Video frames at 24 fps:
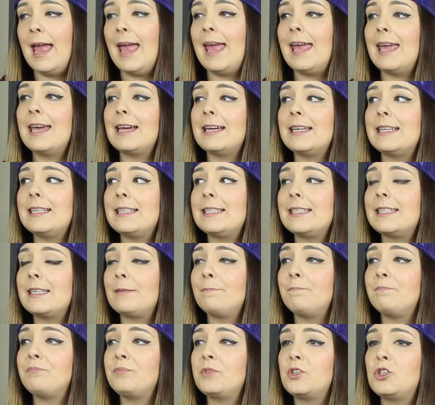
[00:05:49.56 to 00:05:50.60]
And
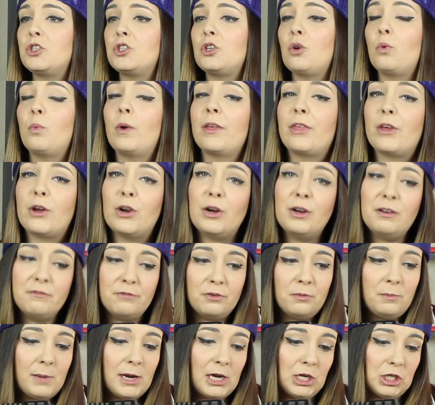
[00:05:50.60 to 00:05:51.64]
so with her
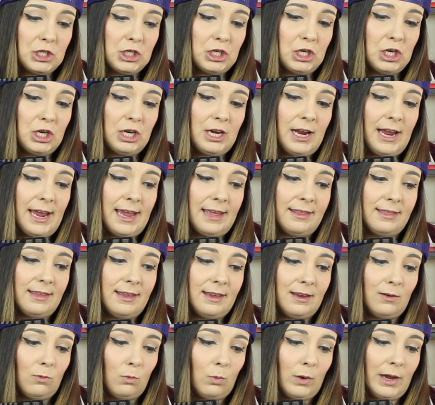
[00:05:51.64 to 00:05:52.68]
information, and
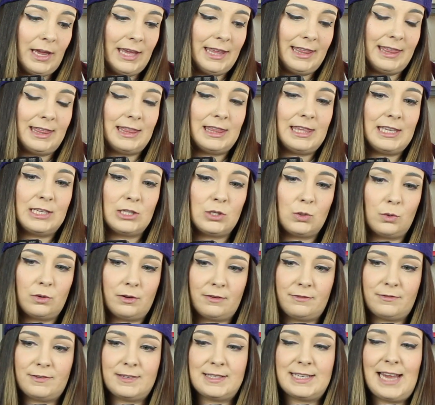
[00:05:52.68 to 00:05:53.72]
then with the sort
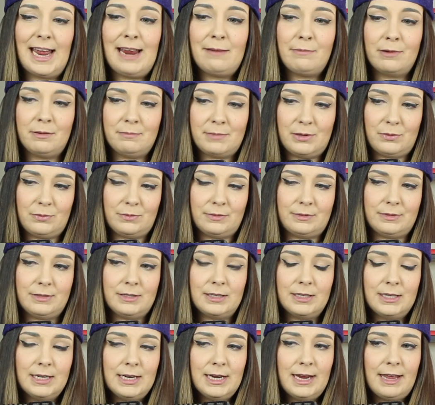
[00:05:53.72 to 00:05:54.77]
of cyber mutant
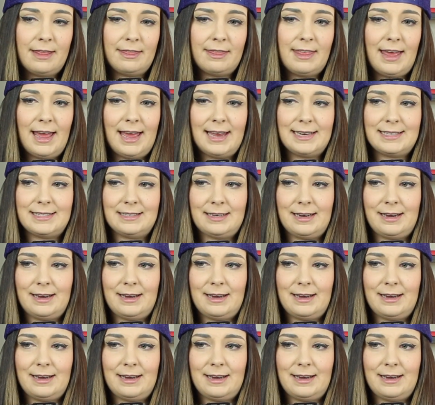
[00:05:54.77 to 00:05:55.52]
that